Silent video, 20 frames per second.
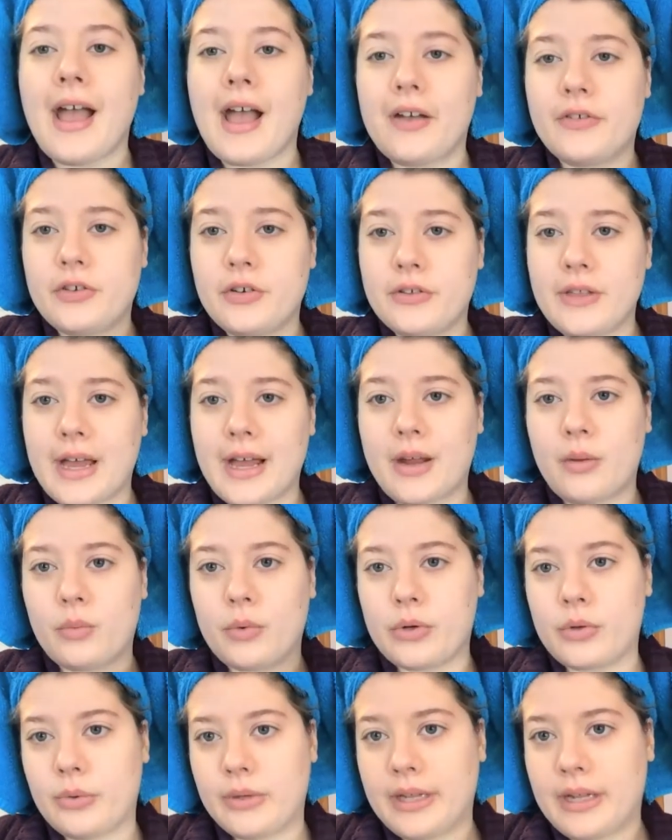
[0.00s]
after that
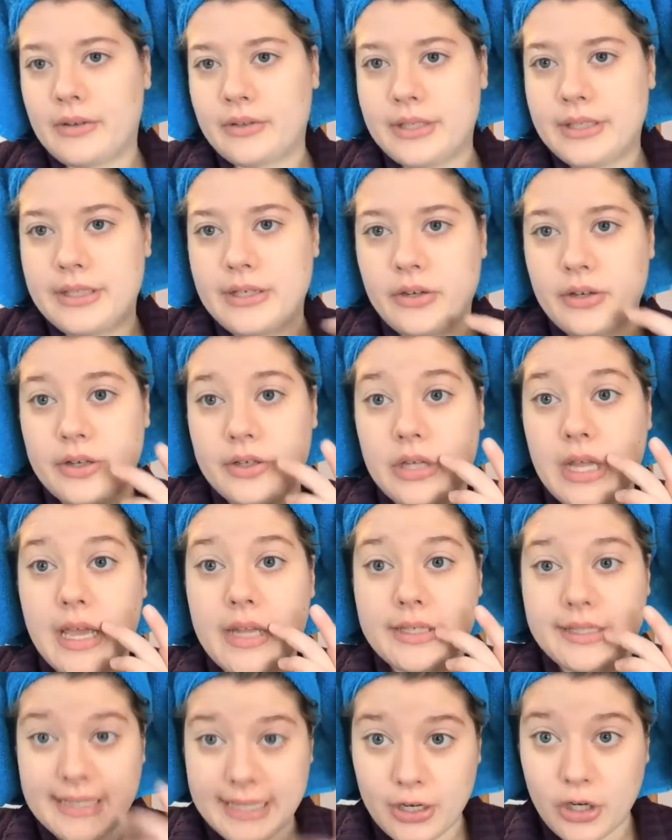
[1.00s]
we're going out to
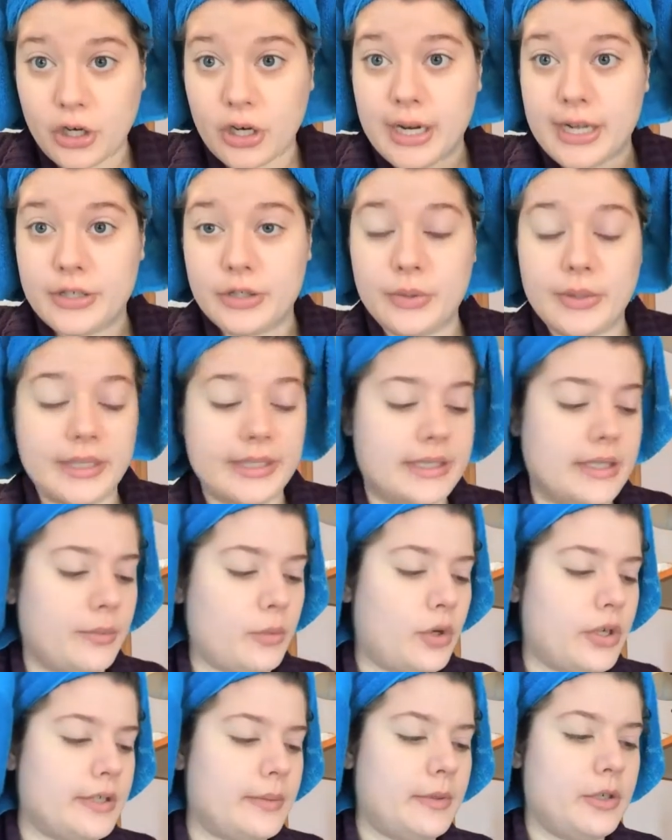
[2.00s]
dinner and doing
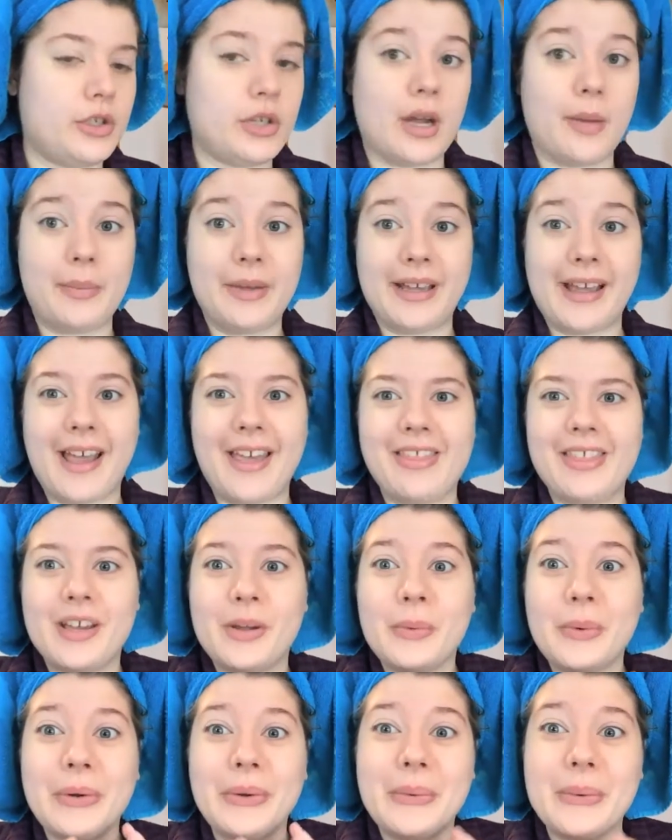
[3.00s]
some Christmas shopping. I
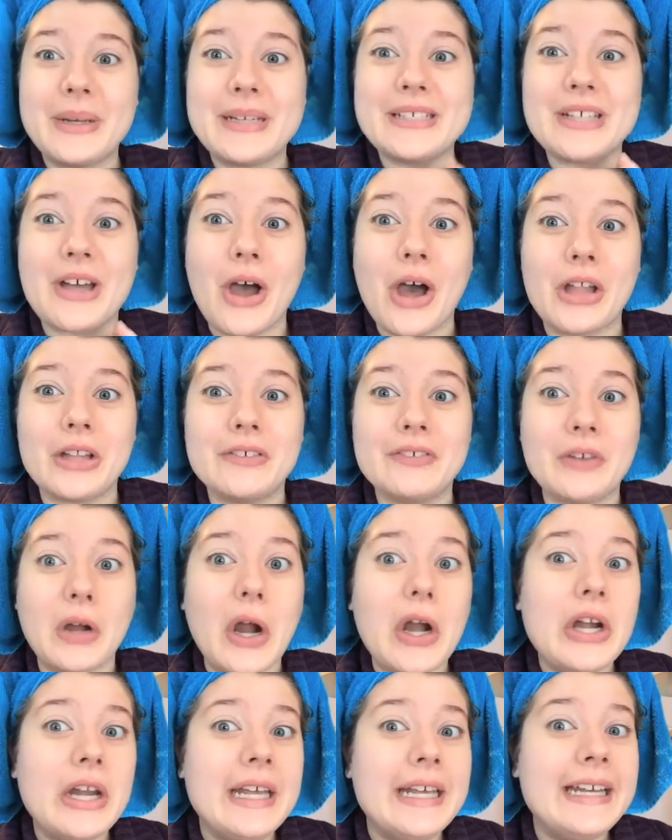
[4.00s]
think we're going to Olive
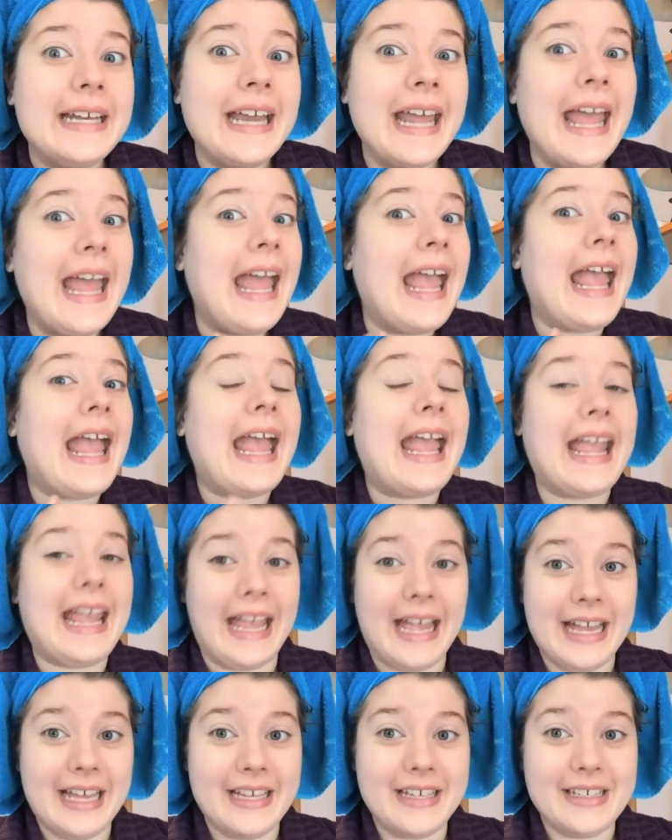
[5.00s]
Garden,
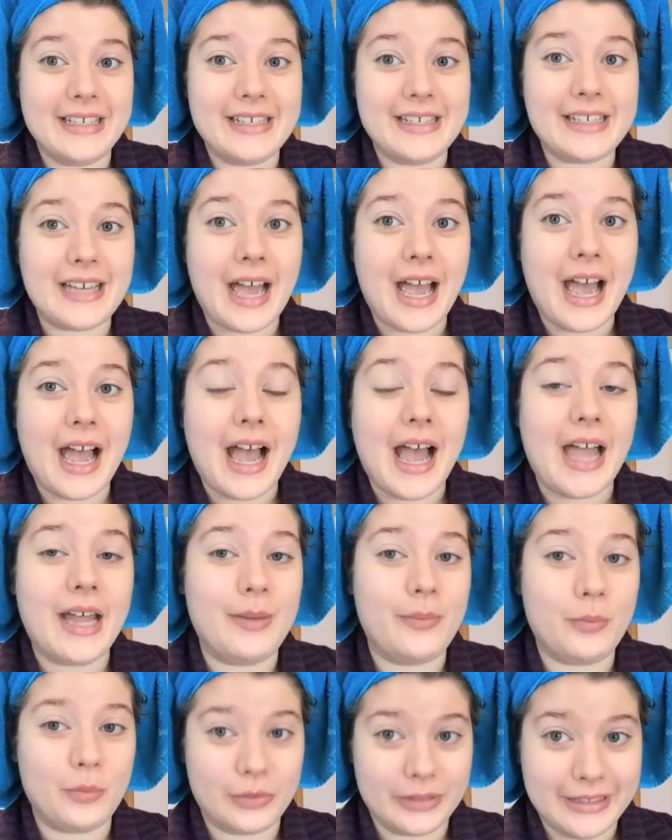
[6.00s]
and
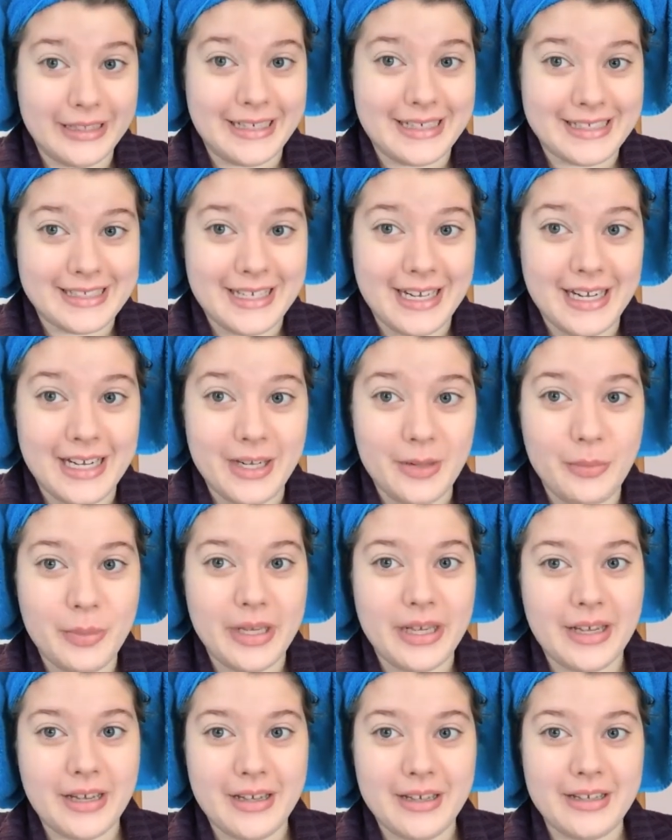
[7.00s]
I'm really excited
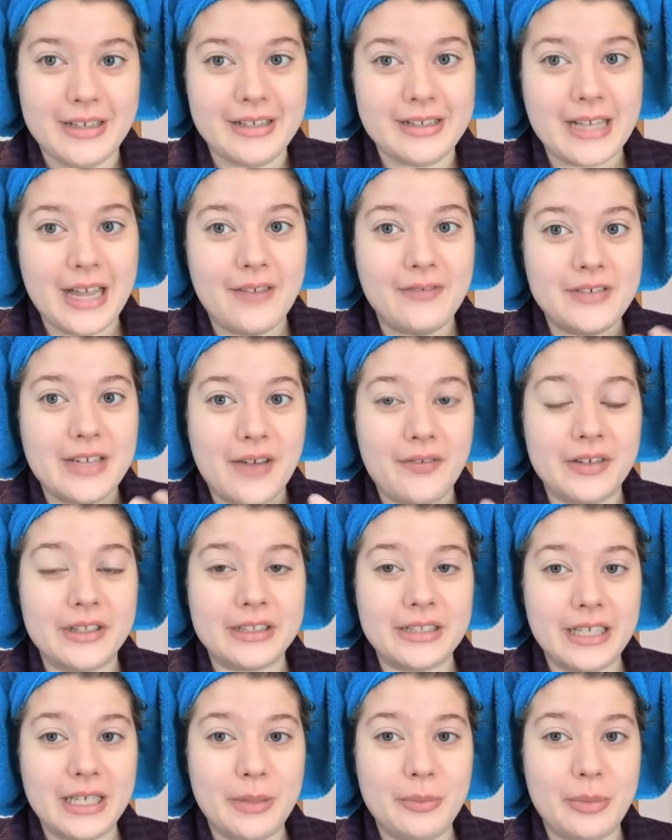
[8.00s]
because I've
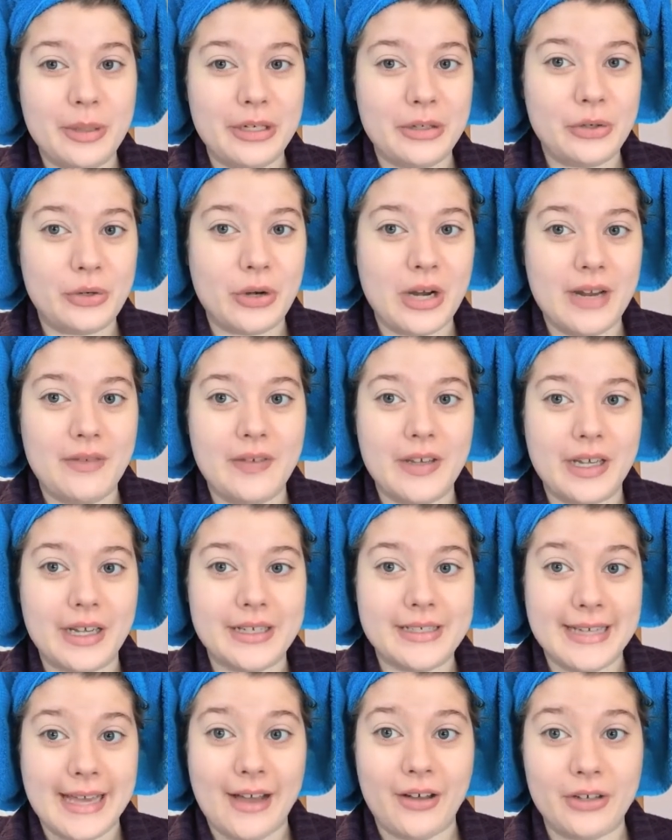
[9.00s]
definitely been craving
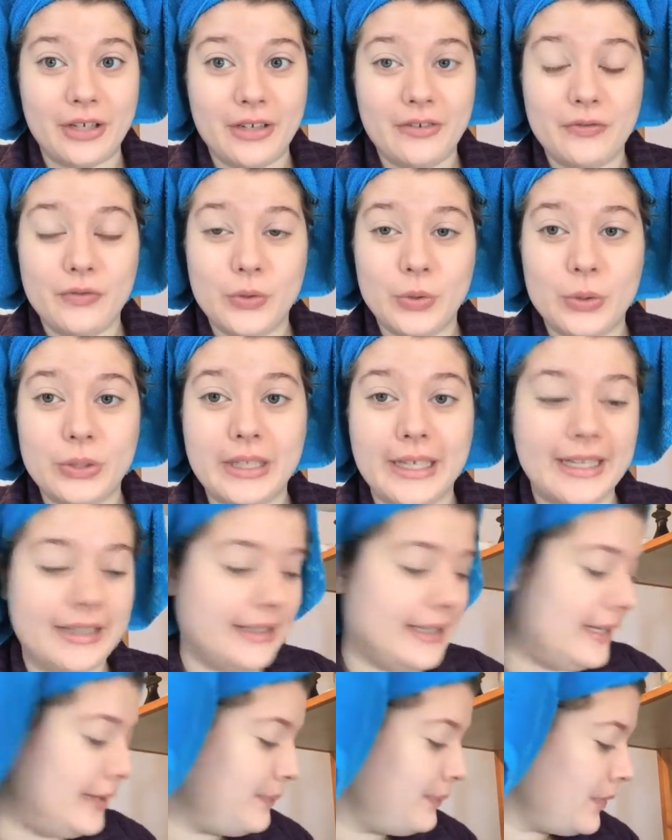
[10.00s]
Italian food
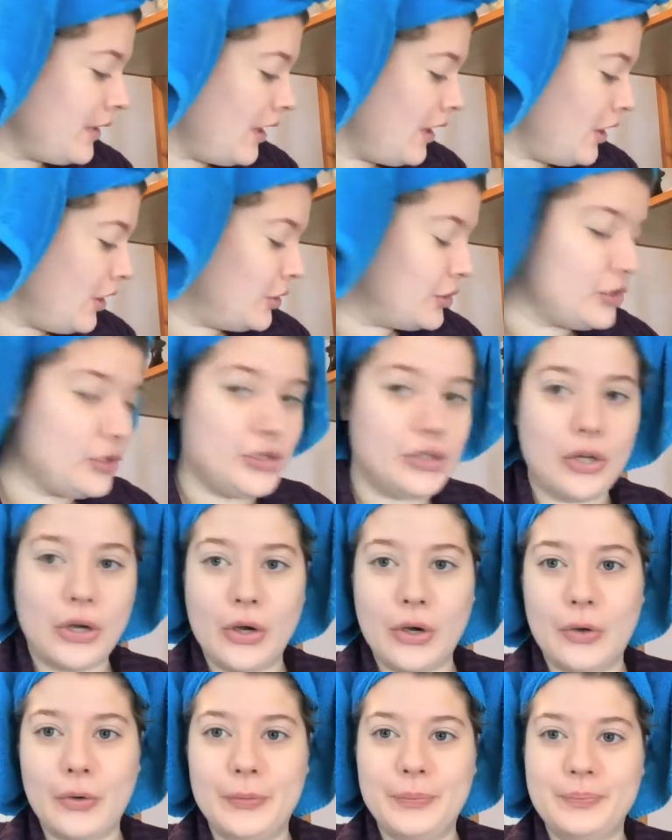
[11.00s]
lately.
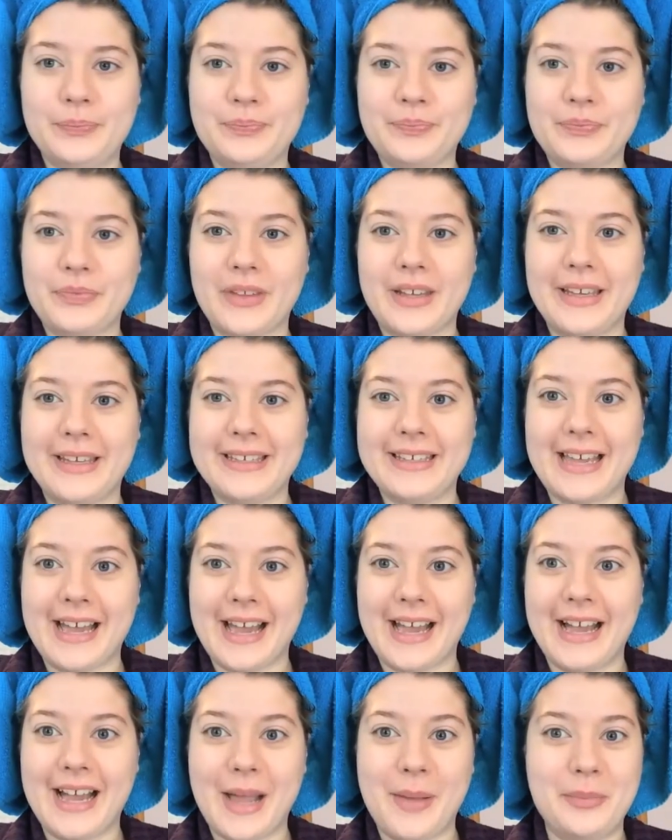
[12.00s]
So yeah,
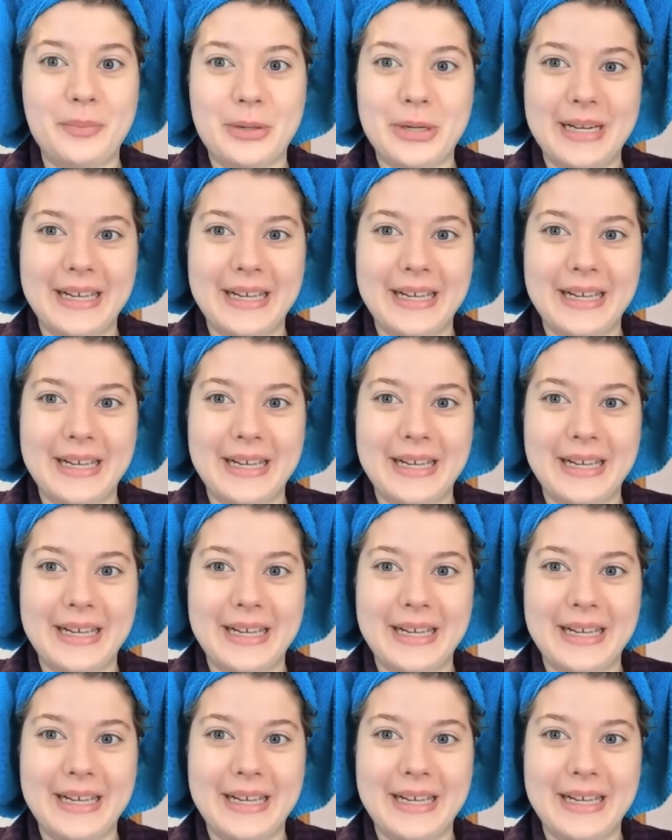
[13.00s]
I'm